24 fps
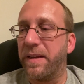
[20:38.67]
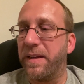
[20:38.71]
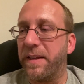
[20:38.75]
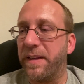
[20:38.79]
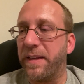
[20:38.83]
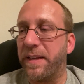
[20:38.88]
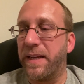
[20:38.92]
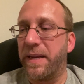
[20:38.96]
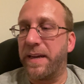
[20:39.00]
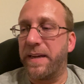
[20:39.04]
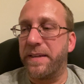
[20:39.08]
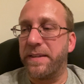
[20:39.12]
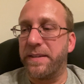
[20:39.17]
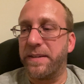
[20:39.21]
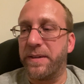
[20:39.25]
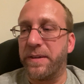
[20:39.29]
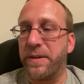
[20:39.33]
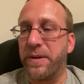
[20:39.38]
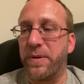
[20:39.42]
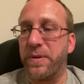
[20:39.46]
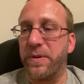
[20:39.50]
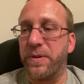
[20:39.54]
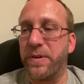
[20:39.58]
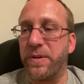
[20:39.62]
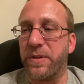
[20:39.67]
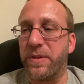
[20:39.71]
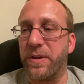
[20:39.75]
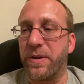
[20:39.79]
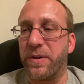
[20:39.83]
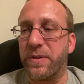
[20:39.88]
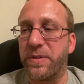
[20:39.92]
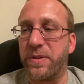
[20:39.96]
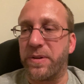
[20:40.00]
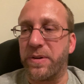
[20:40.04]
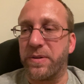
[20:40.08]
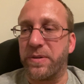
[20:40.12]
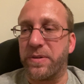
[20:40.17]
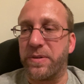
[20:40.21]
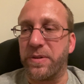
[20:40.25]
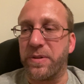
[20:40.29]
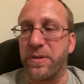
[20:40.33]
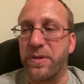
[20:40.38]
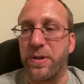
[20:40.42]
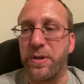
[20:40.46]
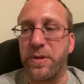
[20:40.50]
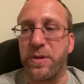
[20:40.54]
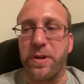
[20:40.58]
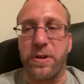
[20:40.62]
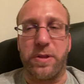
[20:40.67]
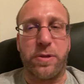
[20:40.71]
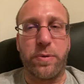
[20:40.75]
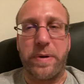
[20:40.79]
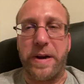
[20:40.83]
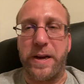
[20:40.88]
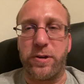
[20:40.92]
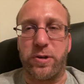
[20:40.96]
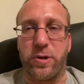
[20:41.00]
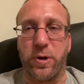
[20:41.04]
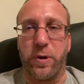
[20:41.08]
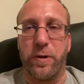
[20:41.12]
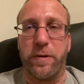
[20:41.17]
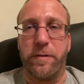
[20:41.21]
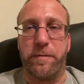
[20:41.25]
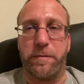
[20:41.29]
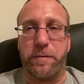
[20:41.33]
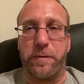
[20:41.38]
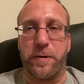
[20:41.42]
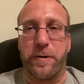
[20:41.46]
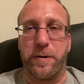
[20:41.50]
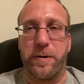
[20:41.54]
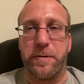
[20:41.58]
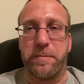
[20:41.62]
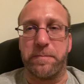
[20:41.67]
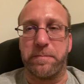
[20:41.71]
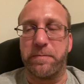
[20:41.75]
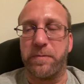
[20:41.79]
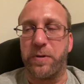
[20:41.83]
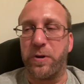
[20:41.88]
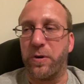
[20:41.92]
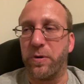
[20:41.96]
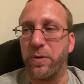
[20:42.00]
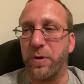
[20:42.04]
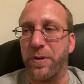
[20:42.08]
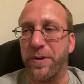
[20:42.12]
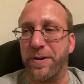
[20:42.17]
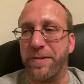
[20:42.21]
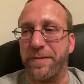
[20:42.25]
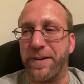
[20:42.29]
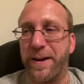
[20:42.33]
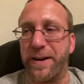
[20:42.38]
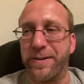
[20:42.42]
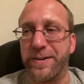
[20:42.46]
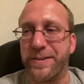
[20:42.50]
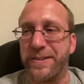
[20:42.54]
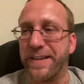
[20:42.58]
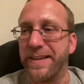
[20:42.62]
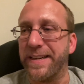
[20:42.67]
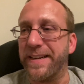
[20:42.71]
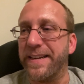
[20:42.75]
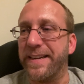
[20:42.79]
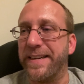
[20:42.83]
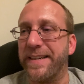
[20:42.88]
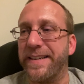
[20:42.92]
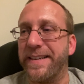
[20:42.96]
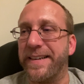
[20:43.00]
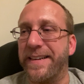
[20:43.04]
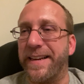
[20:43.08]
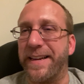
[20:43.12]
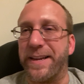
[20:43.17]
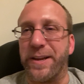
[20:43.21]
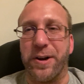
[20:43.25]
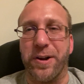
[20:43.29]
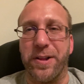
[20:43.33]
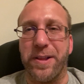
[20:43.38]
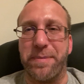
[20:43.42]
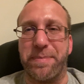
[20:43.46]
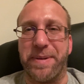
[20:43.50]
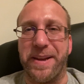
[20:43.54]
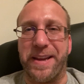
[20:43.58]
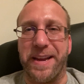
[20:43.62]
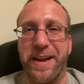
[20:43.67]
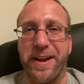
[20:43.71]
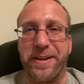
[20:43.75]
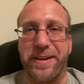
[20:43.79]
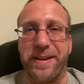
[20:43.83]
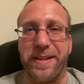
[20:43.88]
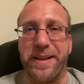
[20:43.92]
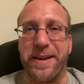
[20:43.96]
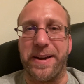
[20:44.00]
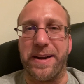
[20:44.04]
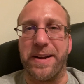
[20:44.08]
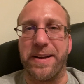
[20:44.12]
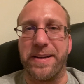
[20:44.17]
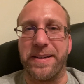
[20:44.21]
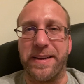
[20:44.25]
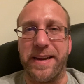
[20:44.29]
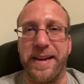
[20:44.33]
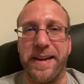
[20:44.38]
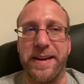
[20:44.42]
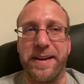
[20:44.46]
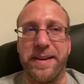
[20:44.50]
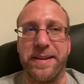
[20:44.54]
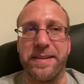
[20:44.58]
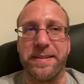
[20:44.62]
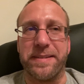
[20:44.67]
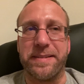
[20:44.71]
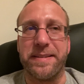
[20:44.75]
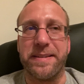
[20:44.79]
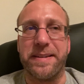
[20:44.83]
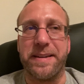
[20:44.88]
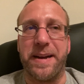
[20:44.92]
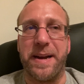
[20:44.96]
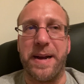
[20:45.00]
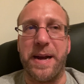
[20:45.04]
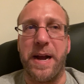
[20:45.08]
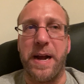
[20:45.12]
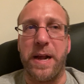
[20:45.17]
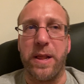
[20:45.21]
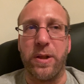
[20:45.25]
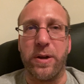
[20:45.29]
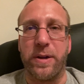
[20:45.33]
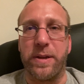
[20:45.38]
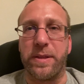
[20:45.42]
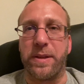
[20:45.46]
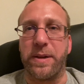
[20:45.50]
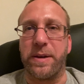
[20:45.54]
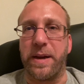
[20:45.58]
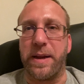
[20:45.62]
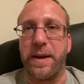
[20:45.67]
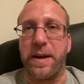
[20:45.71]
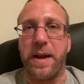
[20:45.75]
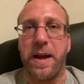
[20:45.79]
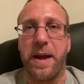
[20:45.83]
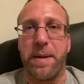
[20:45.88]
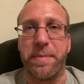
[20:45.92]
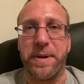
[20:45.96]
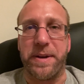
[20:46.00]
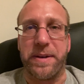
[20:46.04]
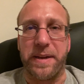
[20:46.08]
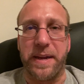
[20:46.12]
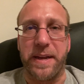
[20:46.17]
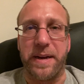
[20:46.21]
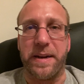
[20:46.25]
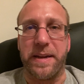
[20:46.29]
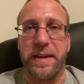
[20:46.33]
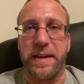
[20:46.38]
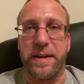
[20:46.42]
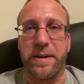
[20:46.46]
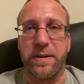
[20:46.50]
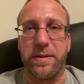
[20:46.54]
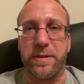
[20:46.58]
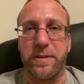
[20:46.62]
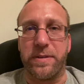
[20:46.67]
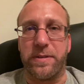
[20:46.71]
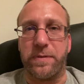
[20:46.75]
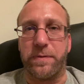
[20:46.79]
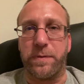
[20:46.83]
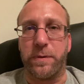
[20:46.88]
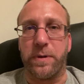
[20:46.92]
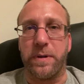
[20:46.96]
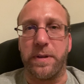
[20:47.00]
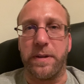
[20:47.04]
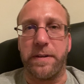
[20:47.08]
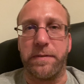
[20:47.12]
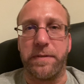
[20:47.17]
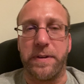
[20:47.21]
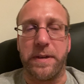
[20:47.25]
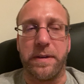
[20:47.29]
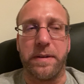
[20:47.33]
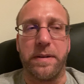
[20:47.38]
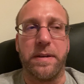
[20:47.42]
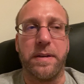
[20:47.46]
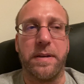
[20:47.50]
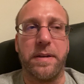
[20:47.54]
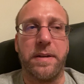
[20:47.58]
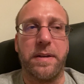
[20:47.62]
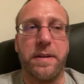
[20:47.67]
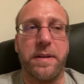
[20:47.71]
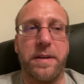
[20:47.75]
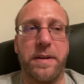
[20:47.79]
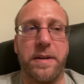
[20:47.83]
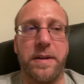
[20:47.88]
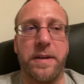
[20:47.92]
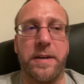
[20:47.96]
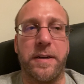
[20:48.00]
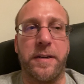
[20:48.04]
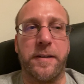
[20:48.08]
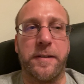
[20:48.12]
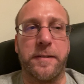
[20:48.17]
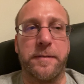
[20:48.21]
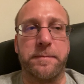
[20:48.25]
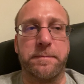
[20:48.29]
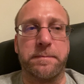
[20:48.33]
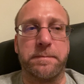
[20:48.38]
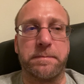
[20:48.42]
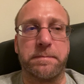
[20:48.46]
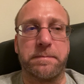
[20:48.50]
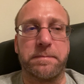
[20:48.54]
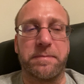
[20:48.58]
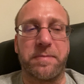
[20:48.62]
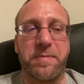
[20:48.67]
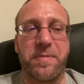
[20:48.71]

yeah, there's the threshold for coronavirus. It can only be calculated on data. I look at the data. I'm a data analyst for a living, and